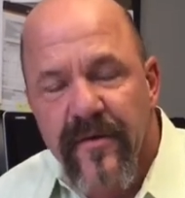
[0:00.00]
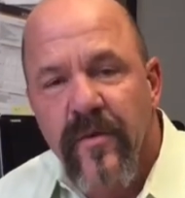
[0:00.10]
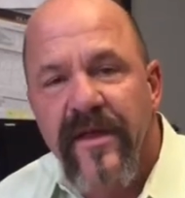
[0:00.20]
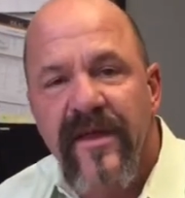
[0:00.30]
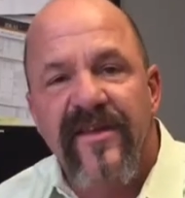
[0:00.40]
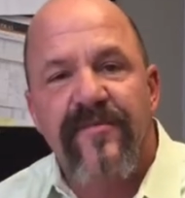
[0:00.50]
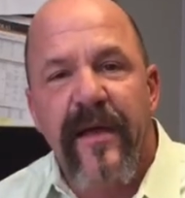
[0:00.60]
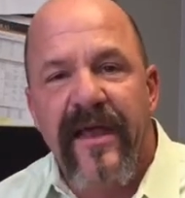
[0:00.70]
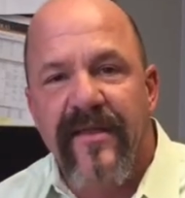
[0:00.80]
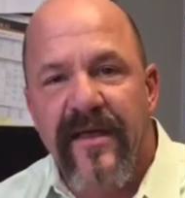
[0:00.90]
that we can
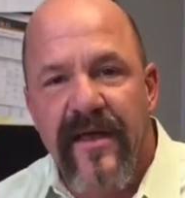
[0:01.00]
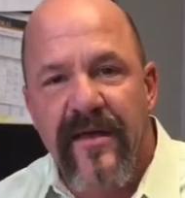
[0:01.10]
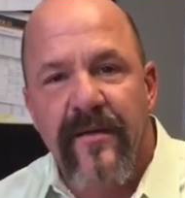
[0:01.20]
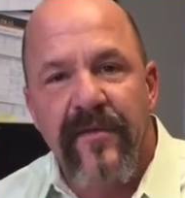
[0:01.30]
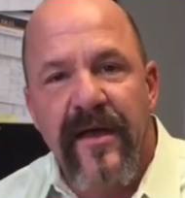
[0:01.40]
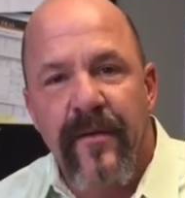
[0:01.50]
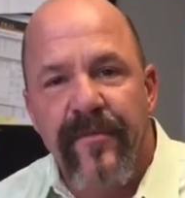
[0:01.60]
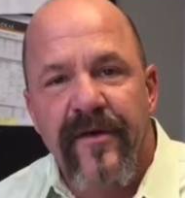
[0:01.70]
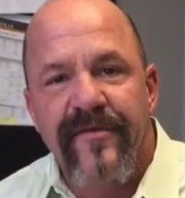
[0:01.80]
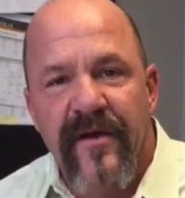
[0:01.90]
expand the kingdom to
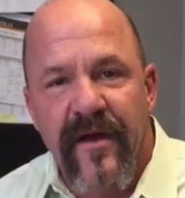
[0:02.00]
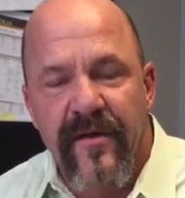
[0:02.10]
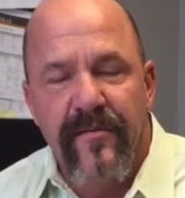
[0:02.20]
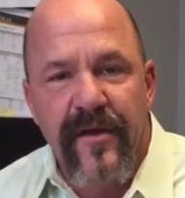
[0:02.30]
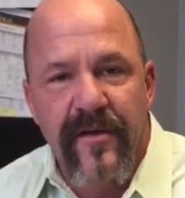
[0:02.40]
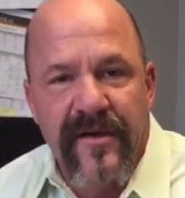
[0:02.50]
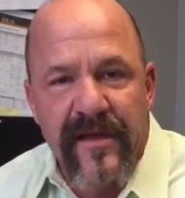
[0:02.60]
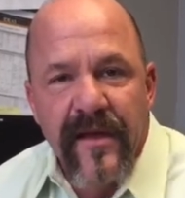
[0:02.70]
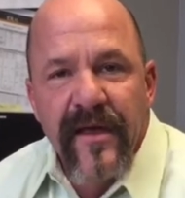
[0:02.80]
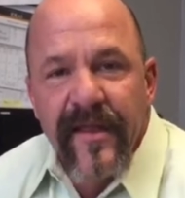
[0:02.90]
help those in our
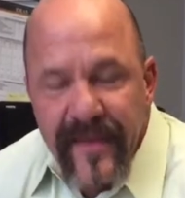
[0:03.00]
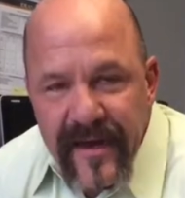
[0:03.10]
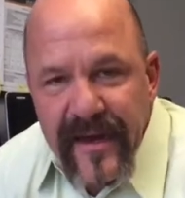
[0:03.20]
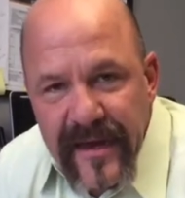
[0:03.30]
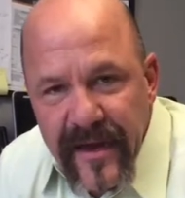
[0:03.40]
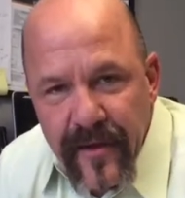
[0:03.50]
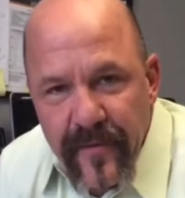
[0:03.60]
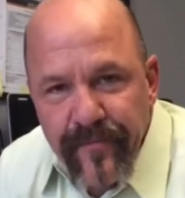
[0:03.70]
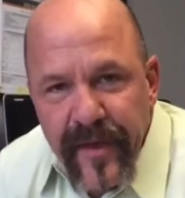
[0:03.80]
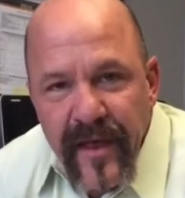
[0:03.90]
community that need
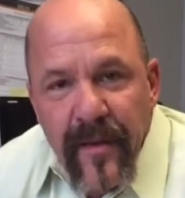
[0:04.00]
help.